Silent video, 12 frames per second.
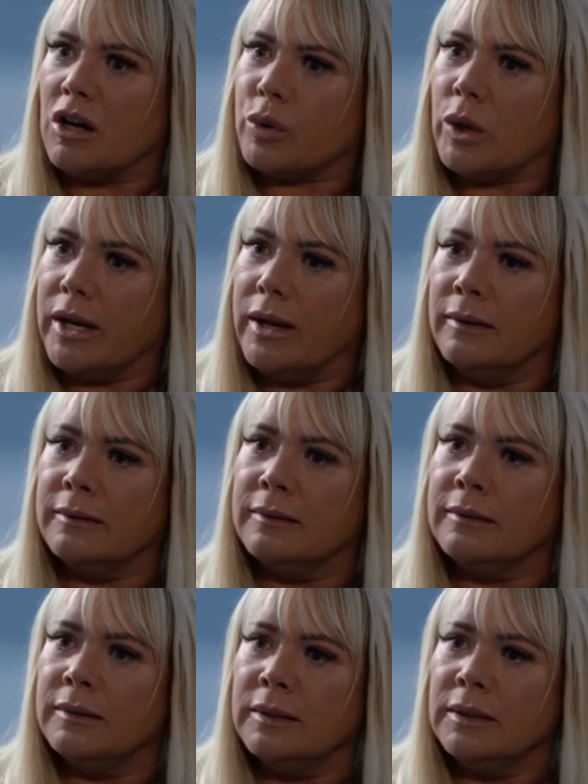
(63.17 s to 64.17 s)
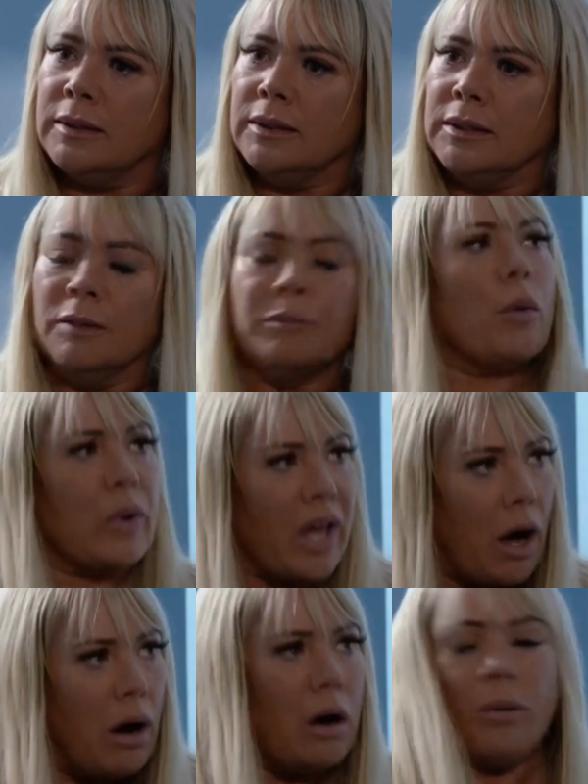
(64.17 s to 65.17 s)
way. But we
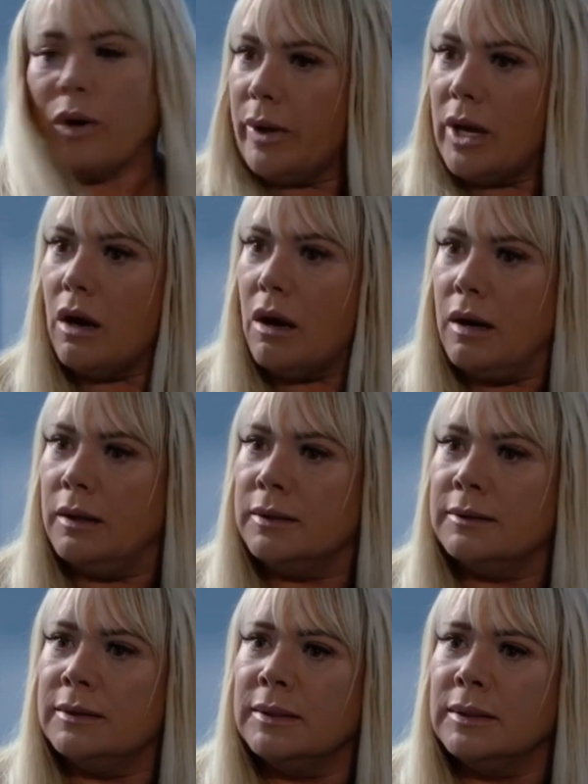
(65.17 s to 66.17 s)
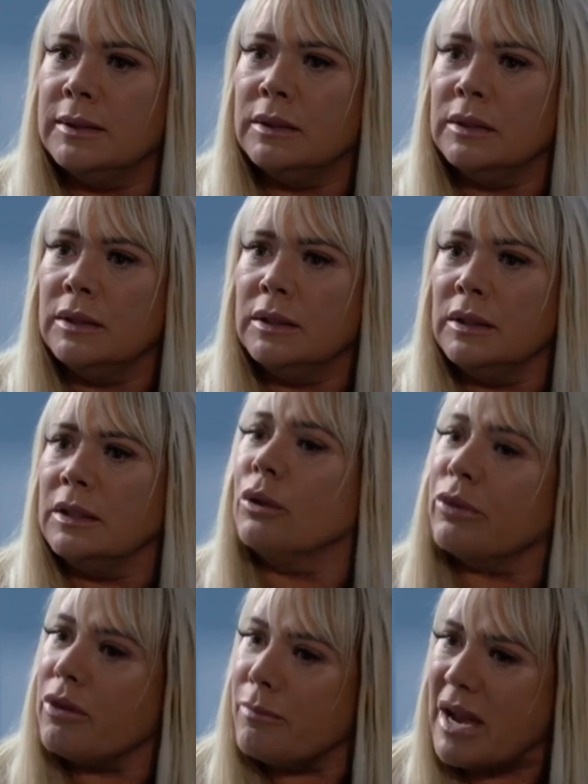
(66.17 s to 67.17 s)
are where we are. And all
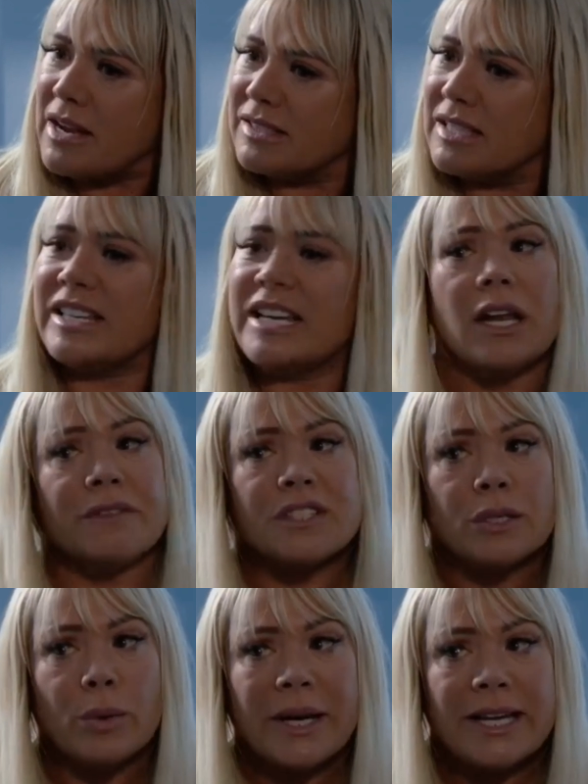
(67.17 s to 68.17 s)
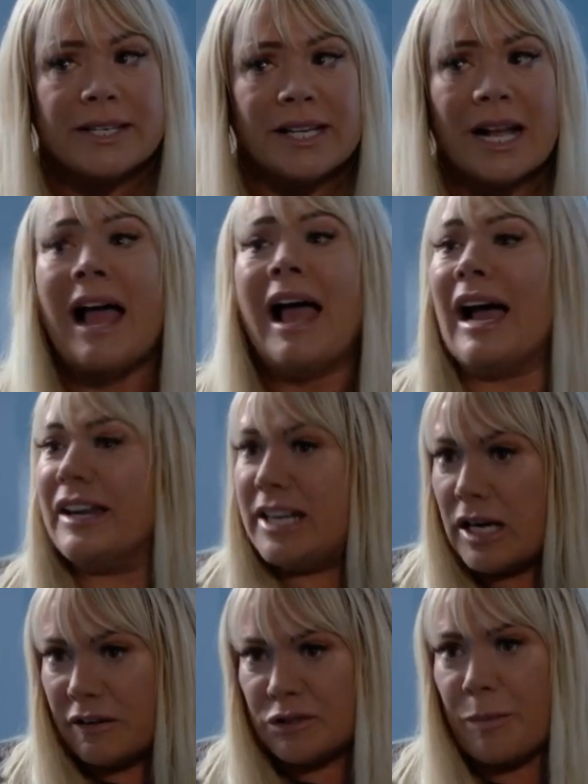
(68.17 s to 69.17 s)
that matters is he loves Louise and he
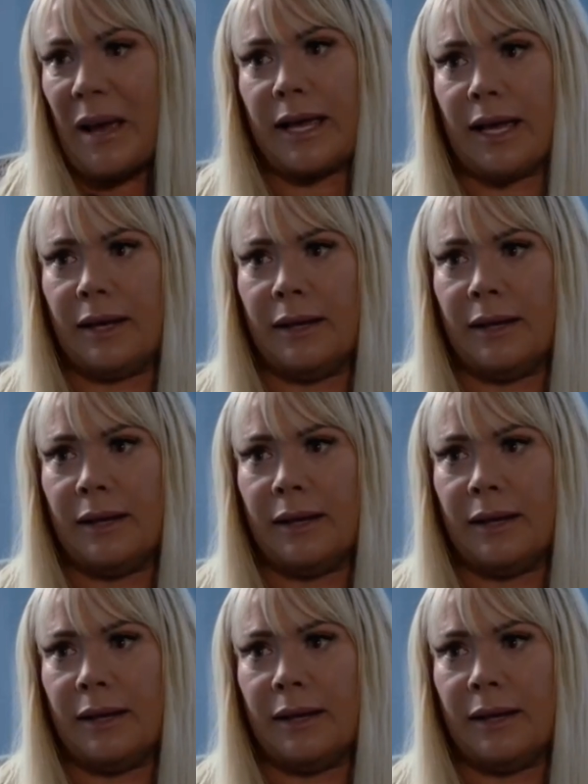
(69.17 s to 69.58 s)
loves Peggy.